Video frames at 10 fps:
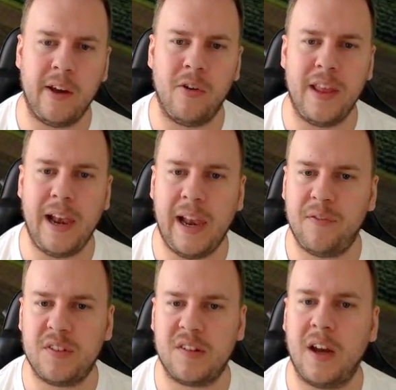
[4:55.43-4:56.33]
on the
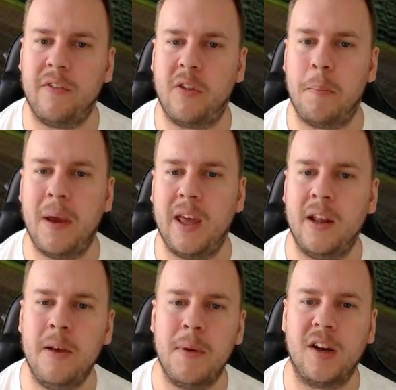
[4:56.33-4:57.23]
left side of the pin
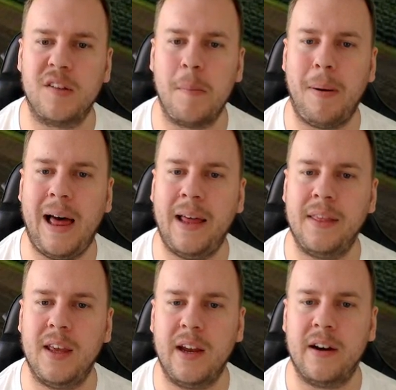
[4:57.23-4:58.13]
because the plan
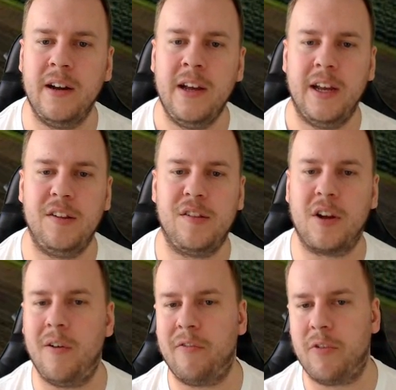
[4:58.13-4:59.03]
here is to
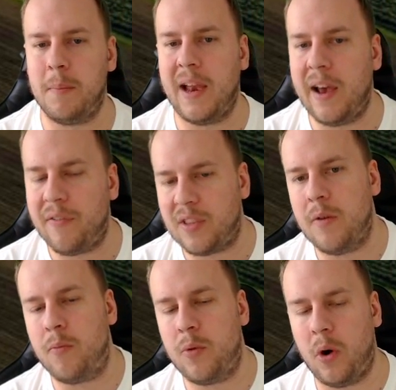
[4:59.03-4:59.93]
come from the left
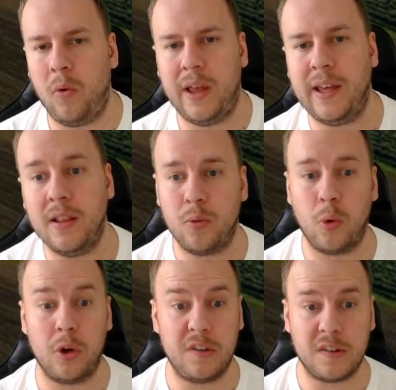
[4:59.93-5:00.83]
and roll in
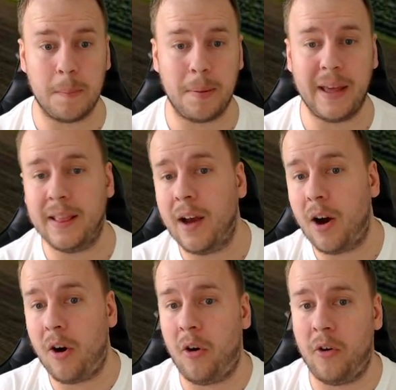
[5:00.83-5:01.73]
towards the pin
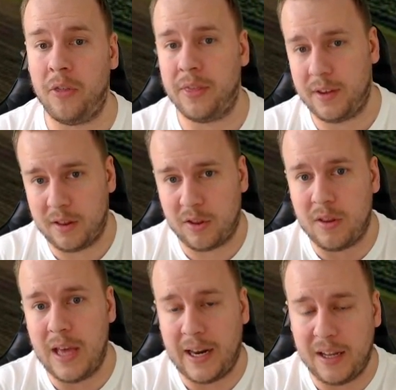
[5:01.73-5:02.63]
on
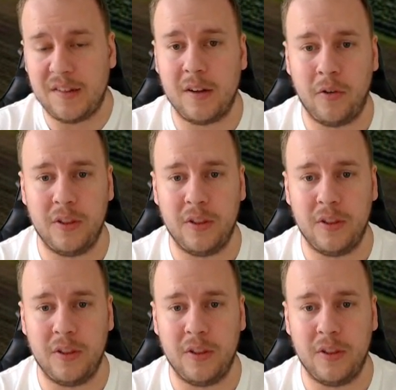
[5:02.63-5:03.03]
that is on the